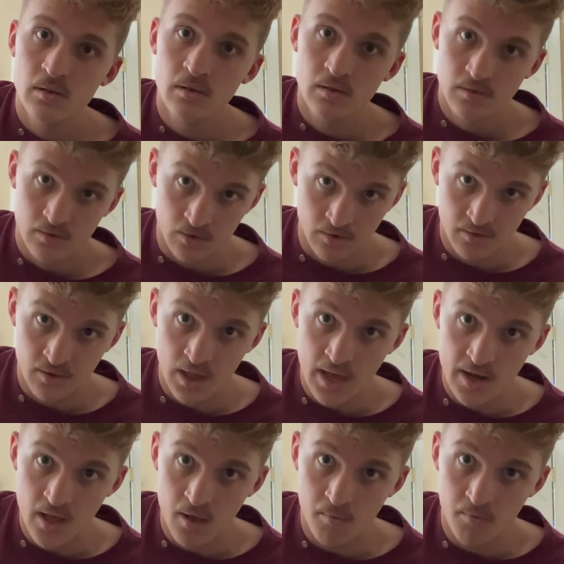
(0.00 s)
So
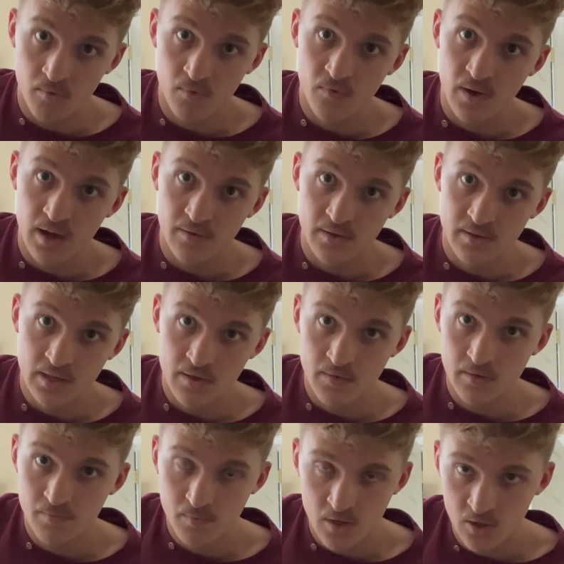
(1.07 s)
slide up from 5 to
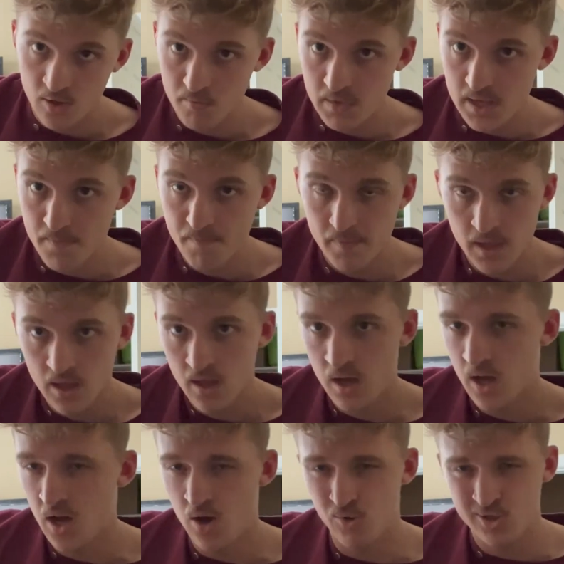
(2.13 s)
7 on the B.
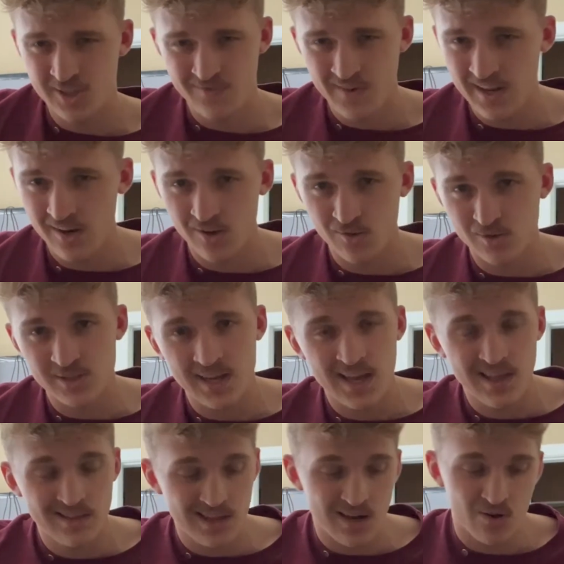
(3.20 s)
Which fingers, which
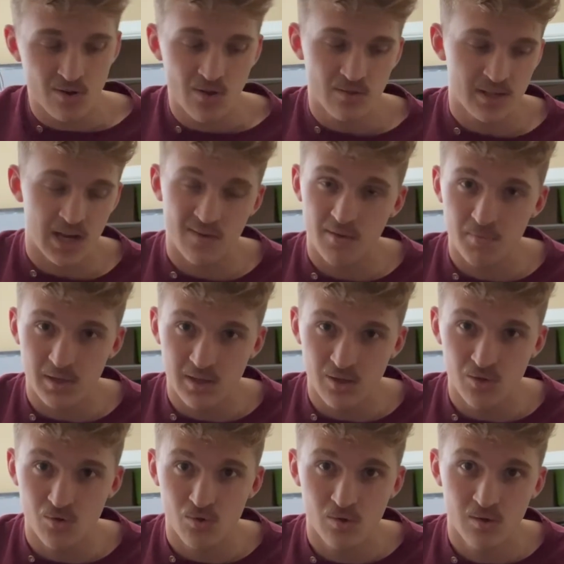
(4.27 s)
hands, I don't know. It's kind of up to you.